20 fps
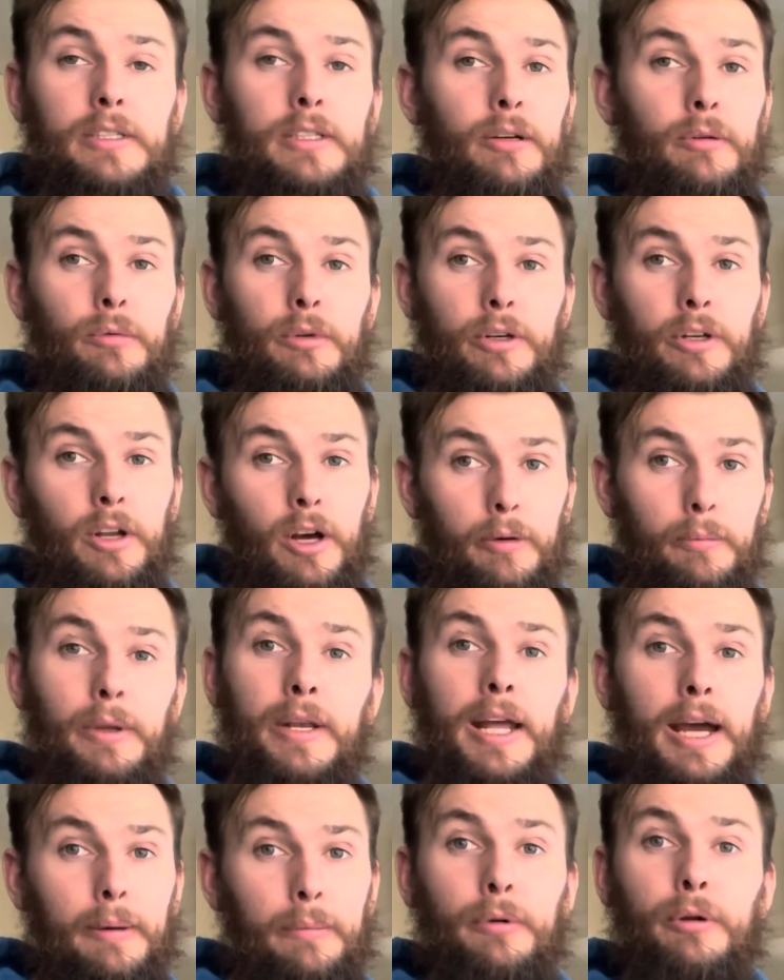I would not have been
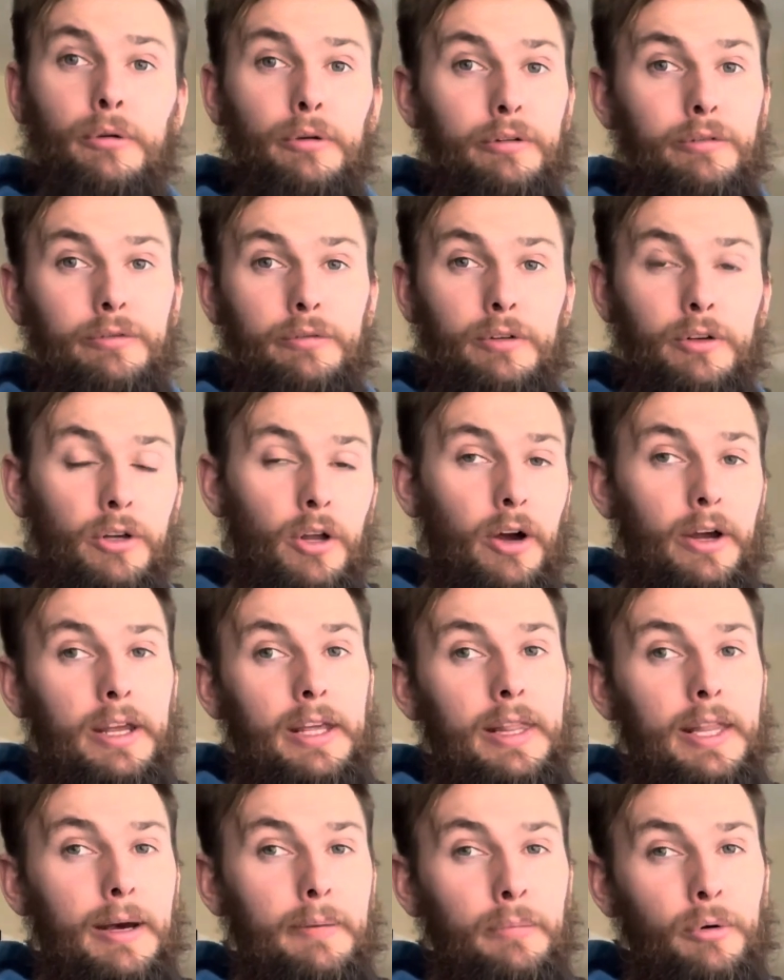happy with not hitting
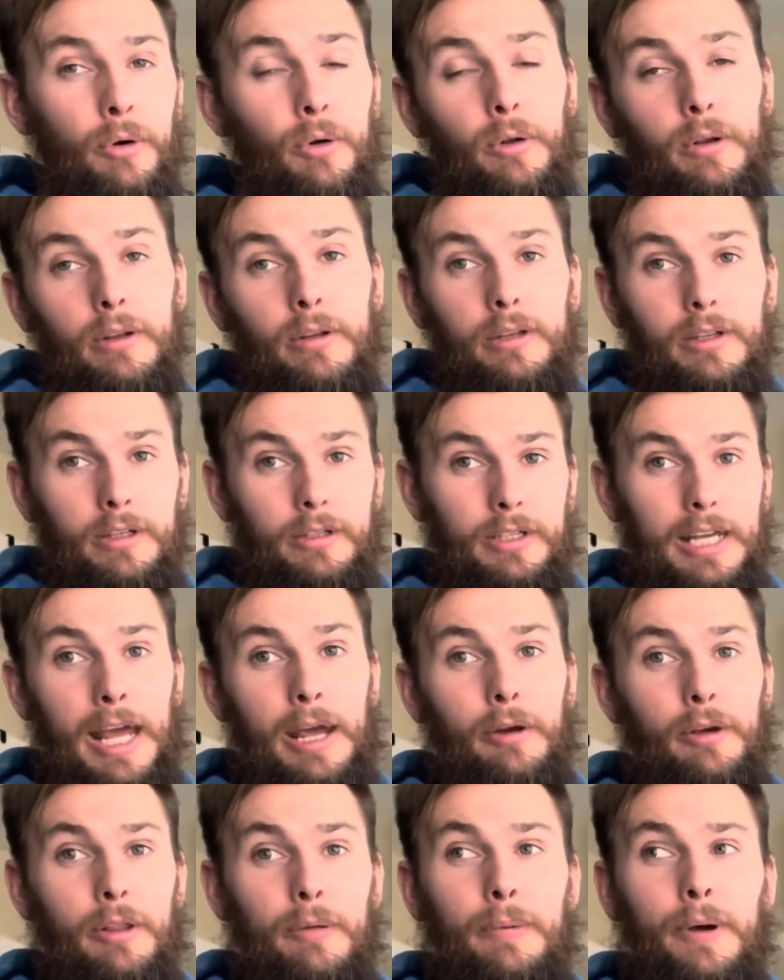that ball out
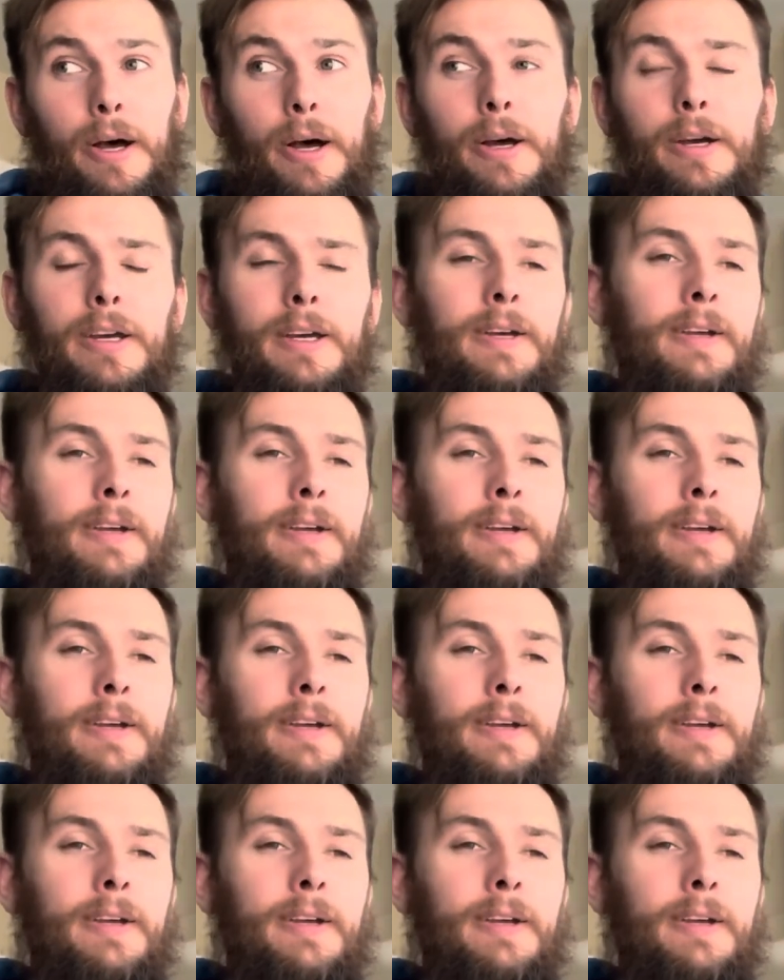of the park.